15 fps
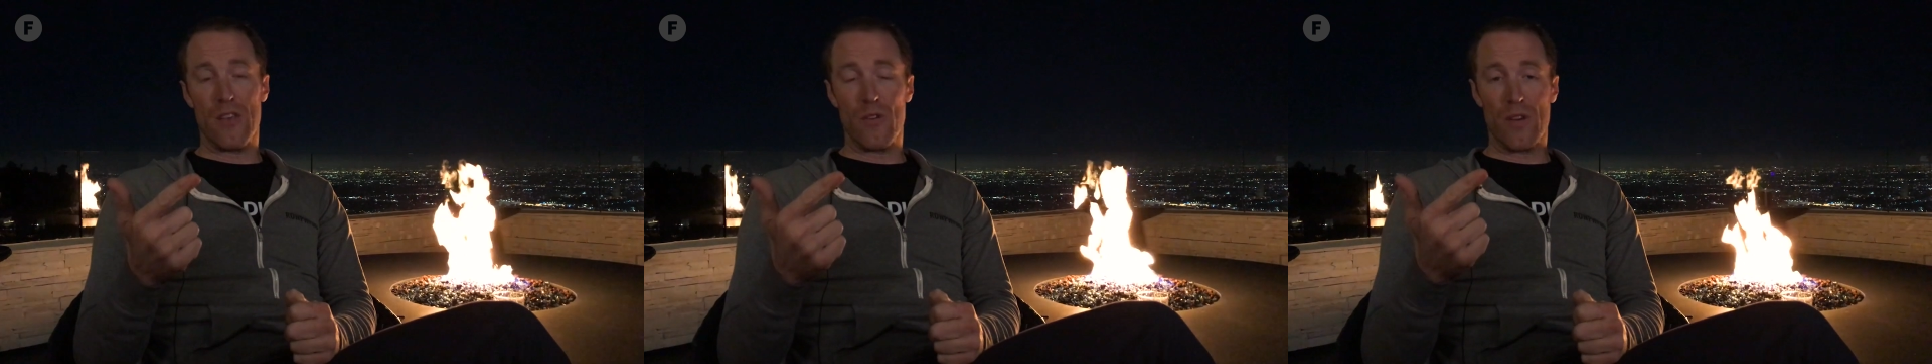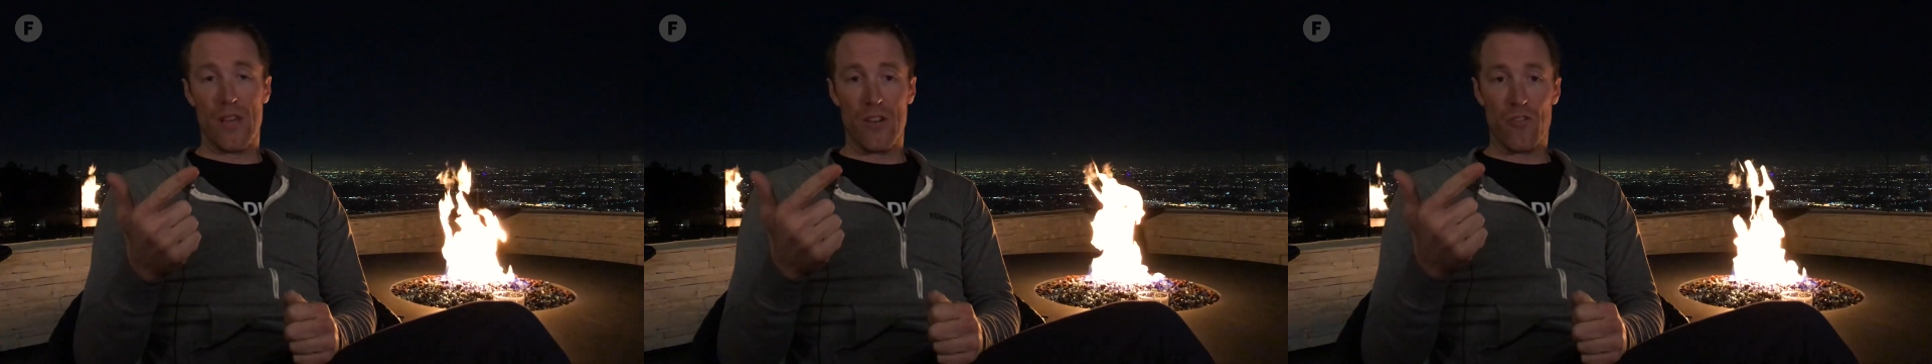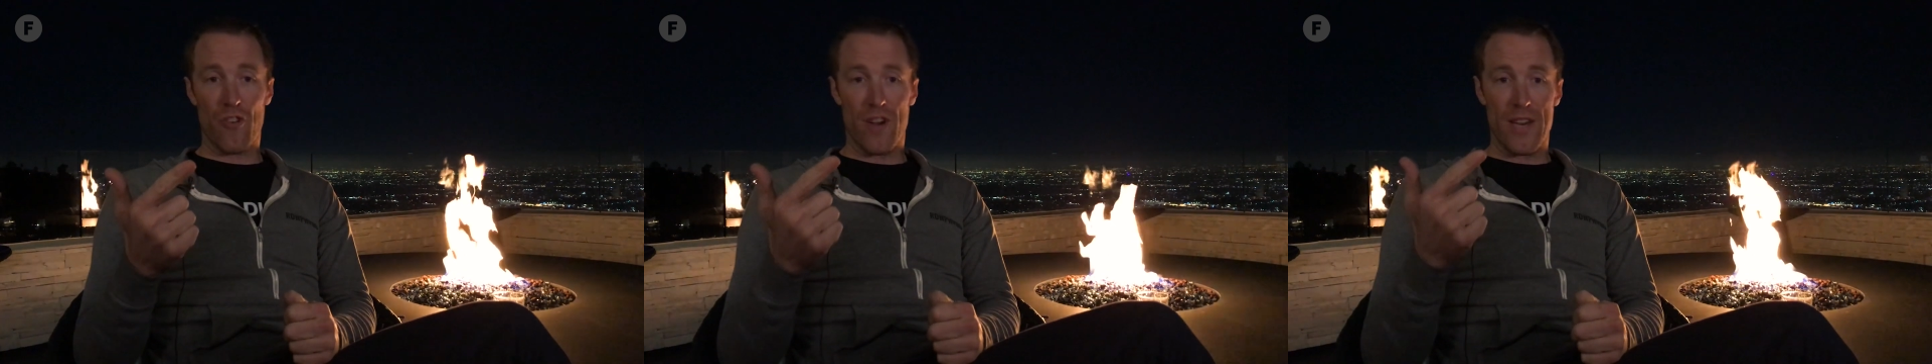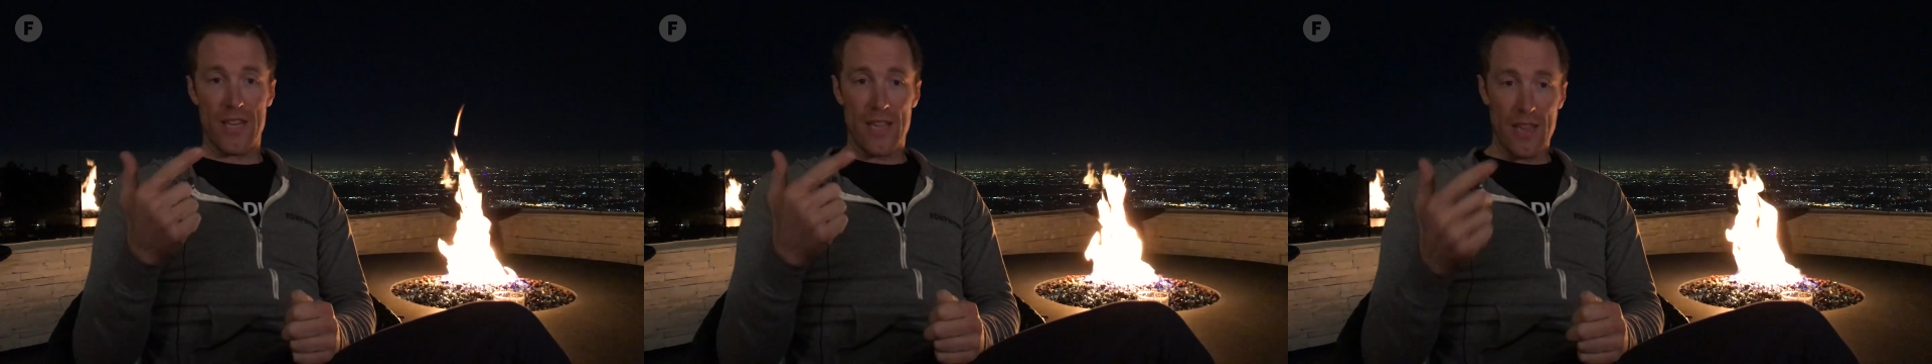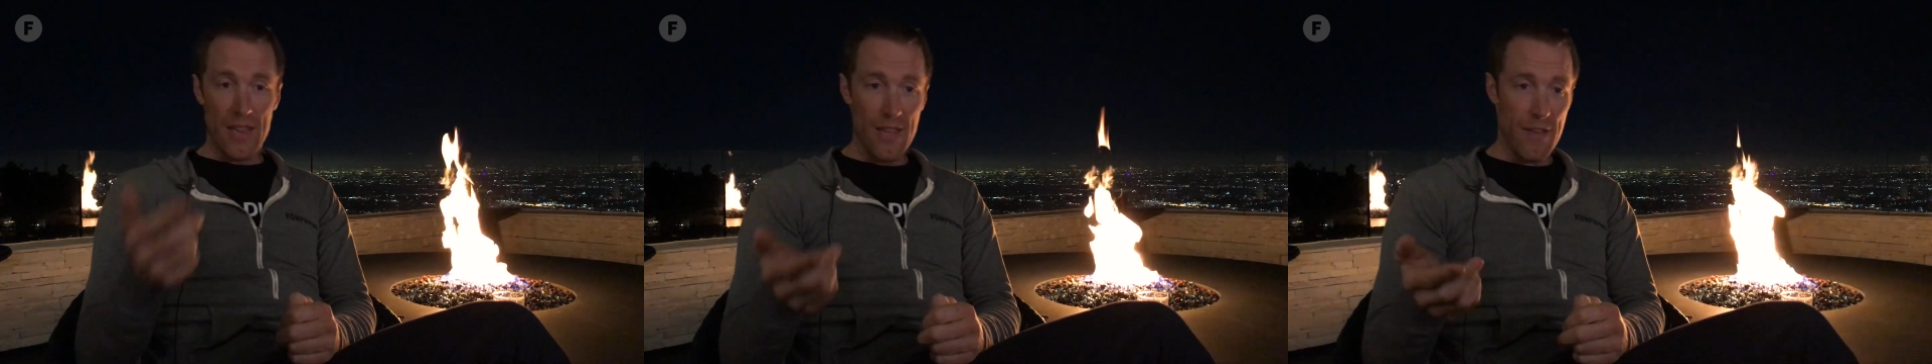you can try
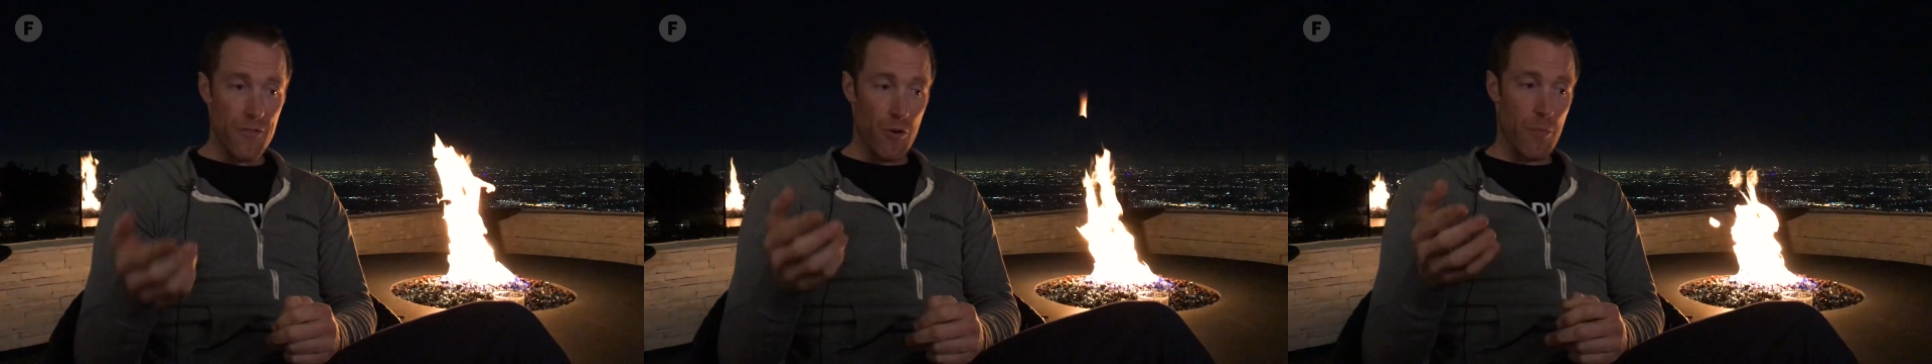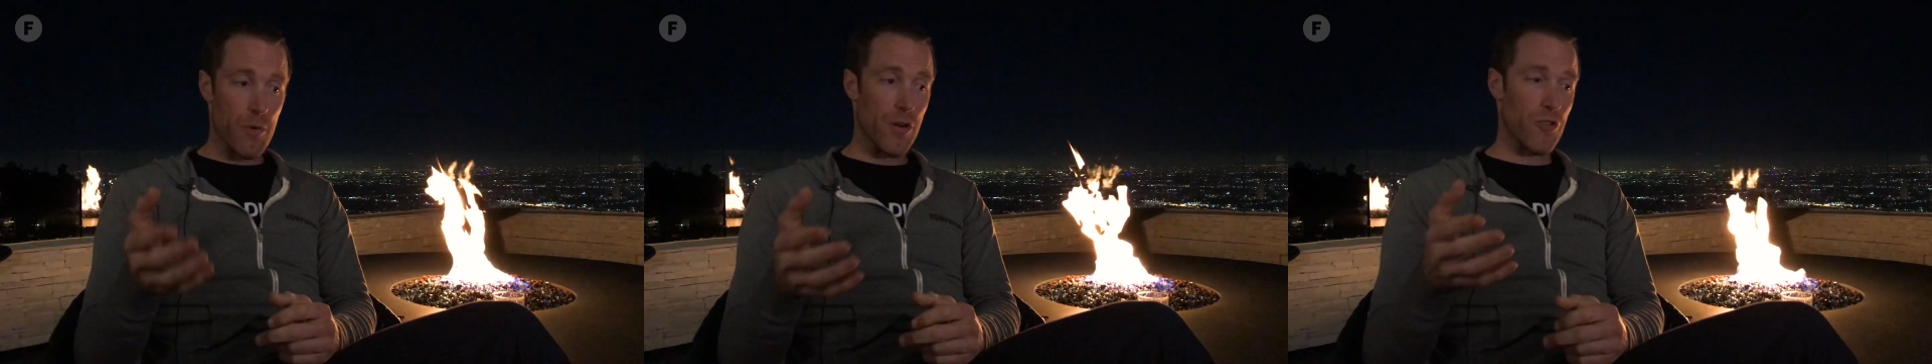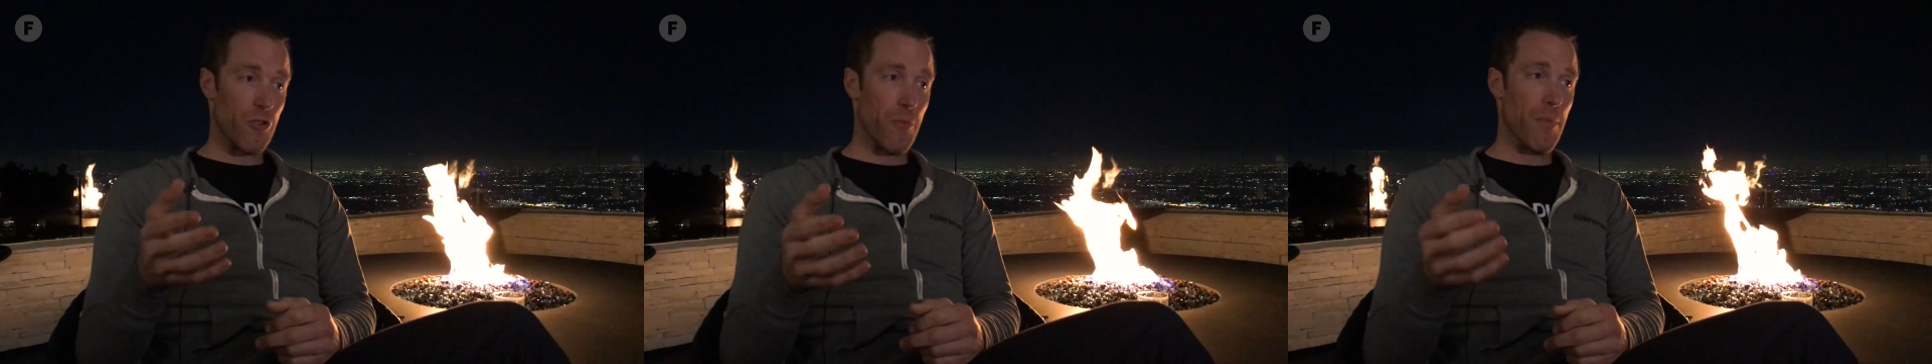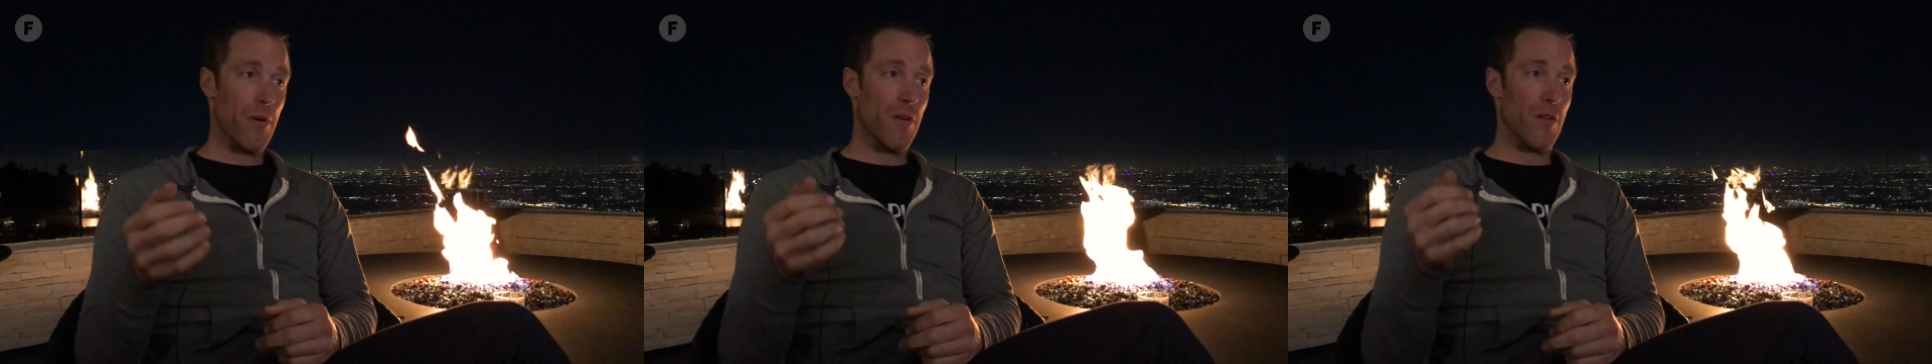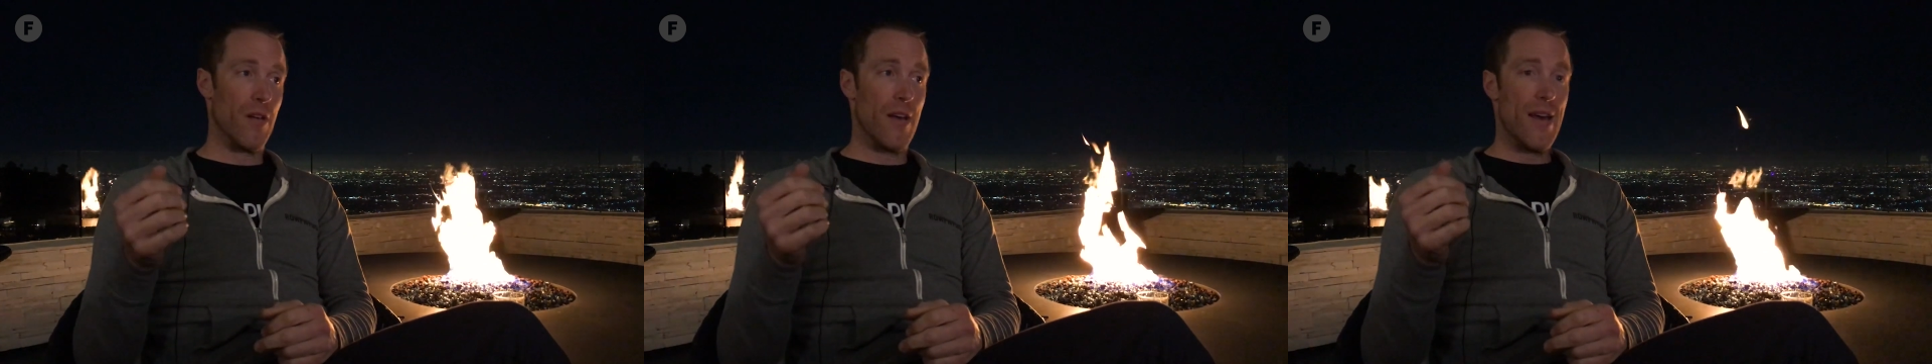and lift or push or
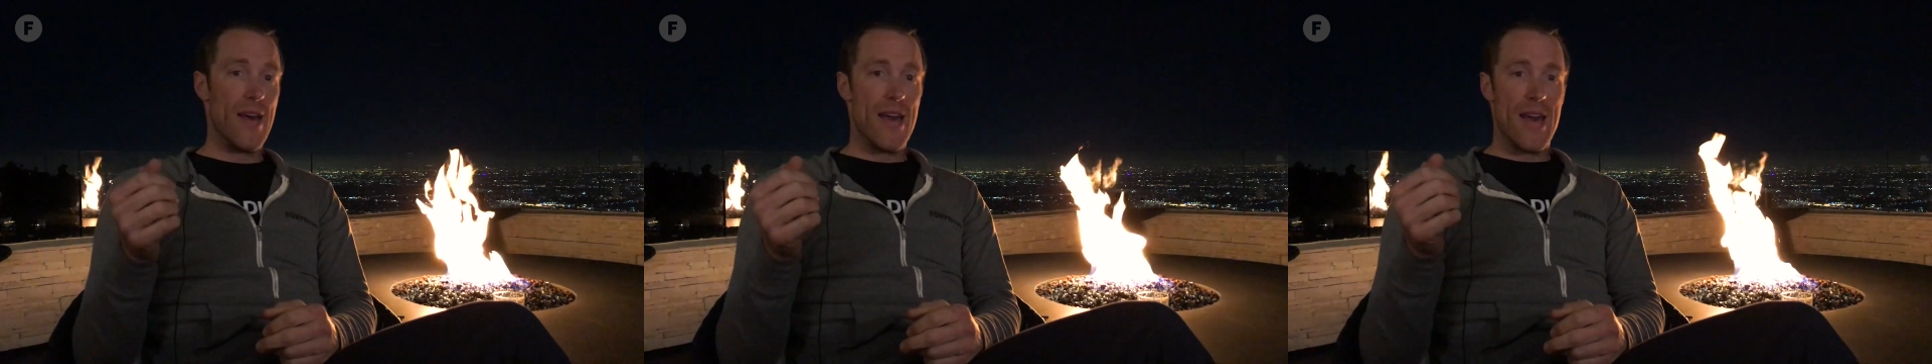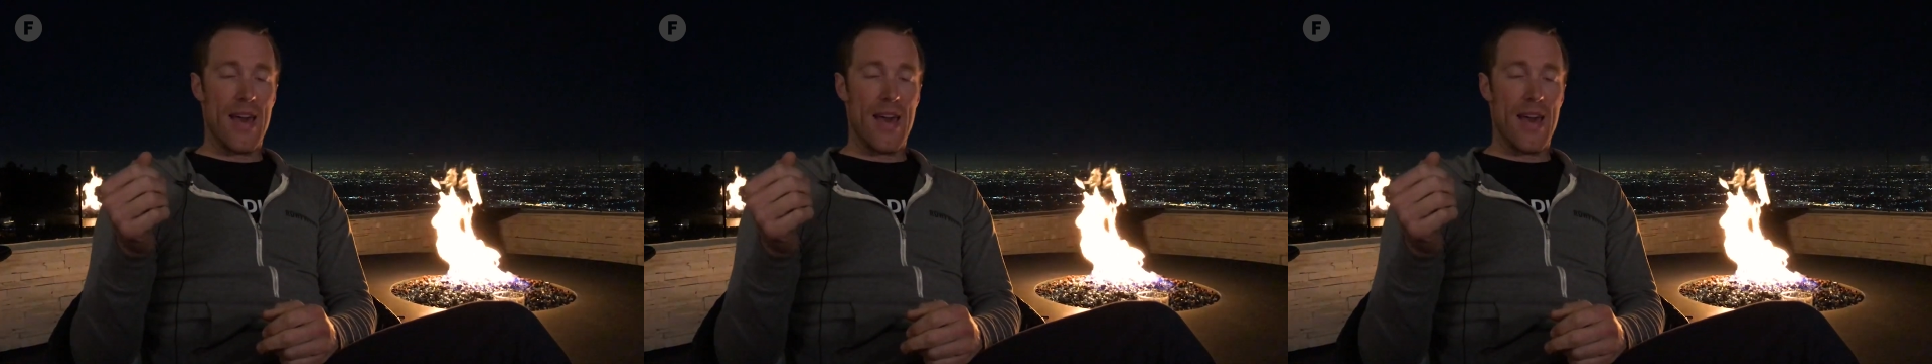pull